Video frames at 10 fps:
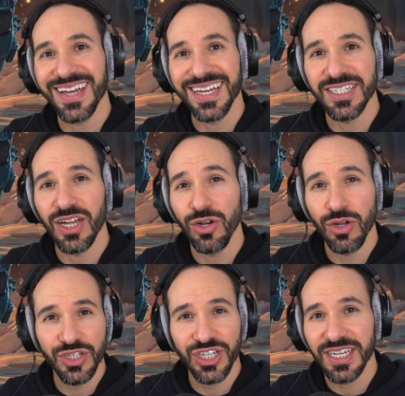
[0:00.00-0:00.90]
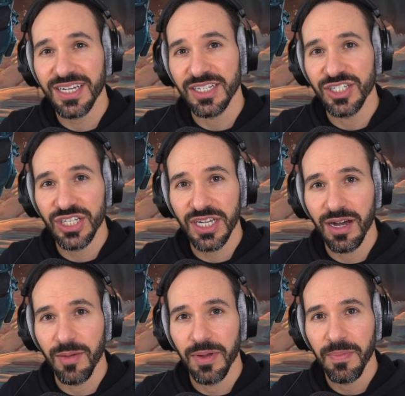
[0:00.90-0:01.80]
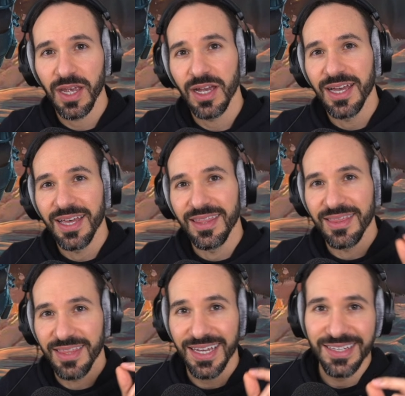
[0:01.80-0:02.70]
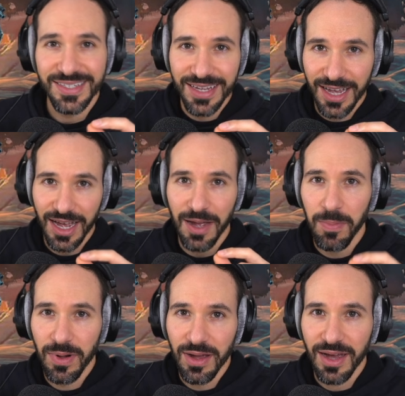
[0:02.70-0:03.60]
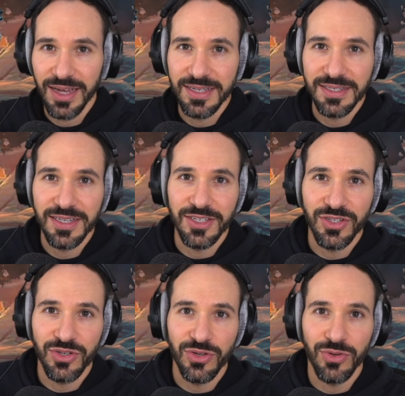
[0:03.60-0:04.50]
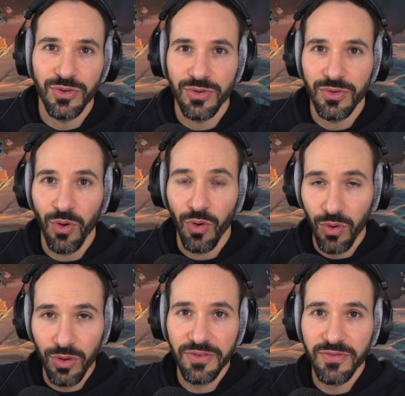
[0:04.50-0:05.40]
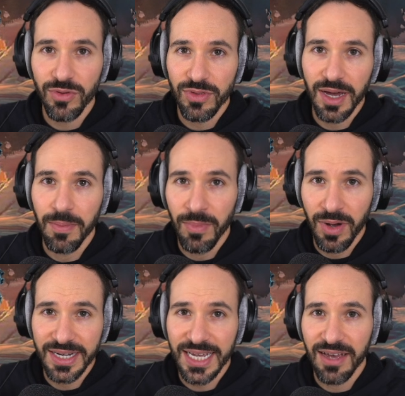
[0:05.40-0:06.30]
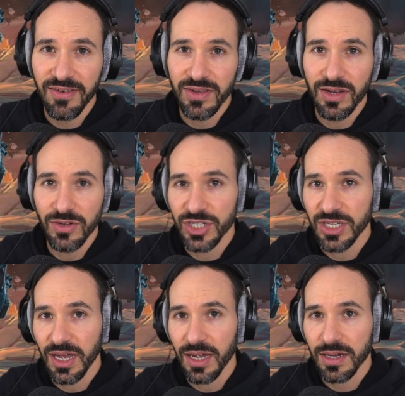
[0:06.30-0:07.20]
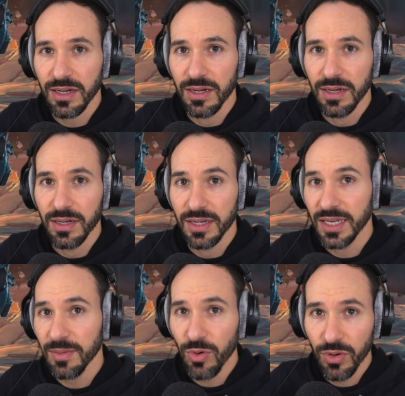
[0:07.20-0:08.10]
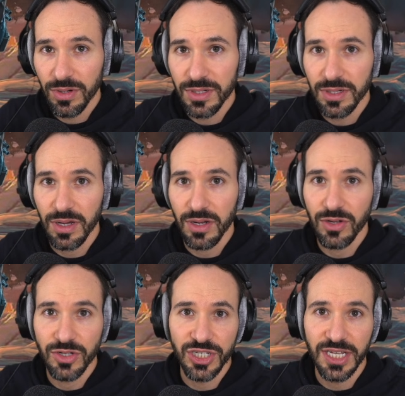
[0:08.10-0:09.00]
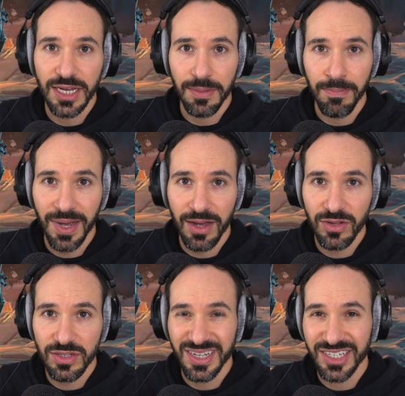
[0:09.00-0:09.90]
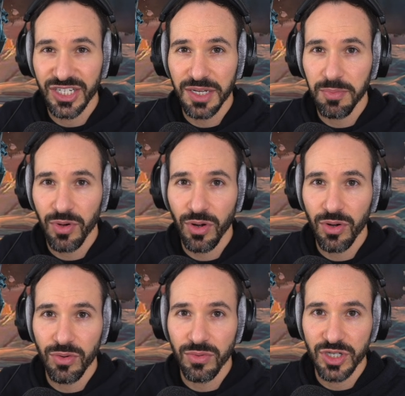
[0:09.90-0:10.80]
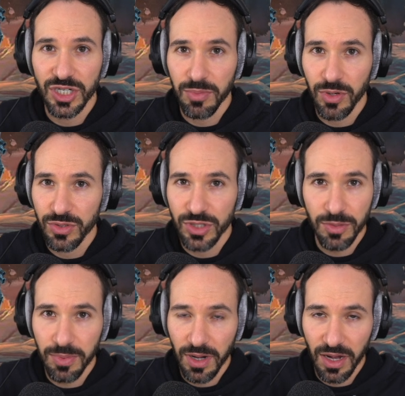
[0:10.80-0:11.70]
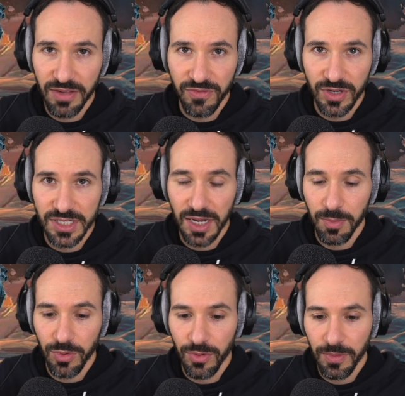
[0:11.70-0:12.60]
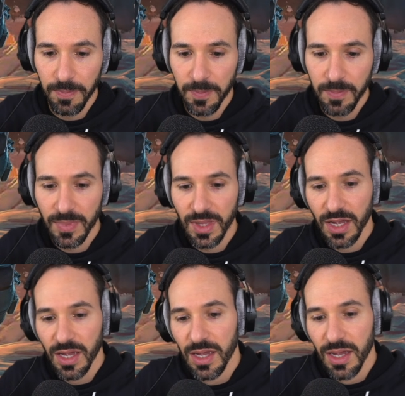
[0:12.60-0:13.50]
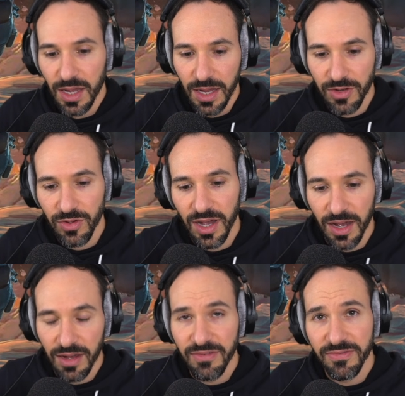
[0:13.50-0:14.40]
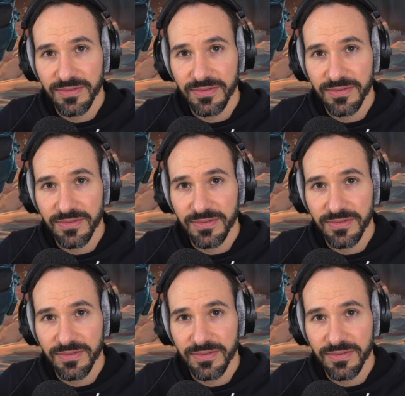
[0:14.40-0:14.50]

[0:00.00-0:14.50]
is Logitech G HUB. This applies to all of you that might have a Logitech keyboard, a Logitech mouse, like a G Pro Superlight, for example. And you have